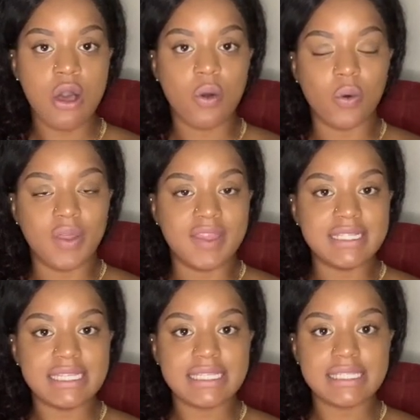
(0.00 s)
On this
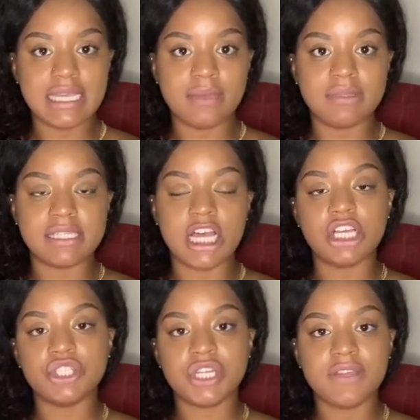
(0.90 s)
exam, it's
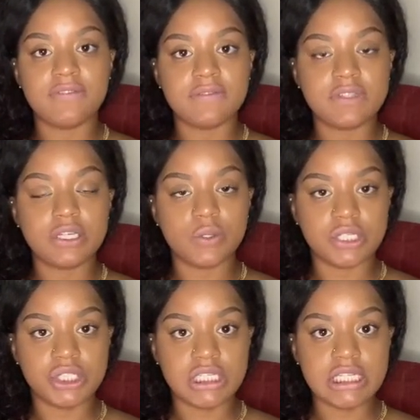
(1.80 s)
150
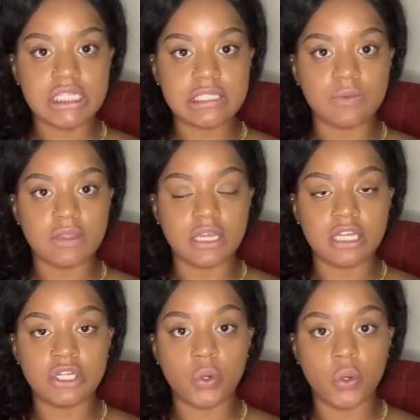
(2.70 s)
questions with
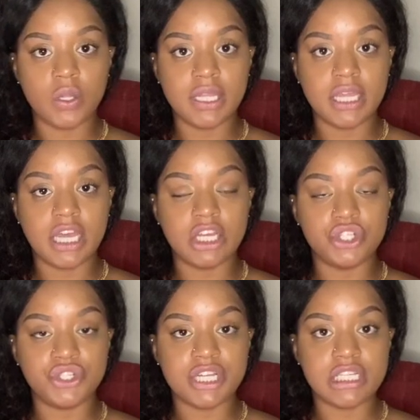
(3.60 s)
only
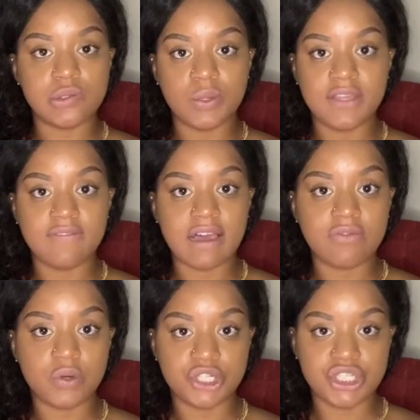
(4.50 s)
125
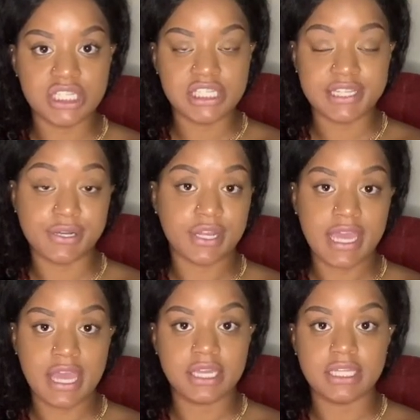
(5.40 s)
questions that are
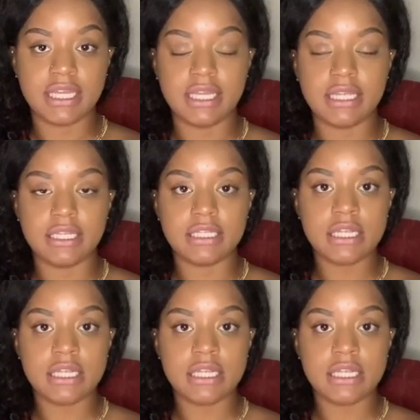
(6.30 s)
calculated.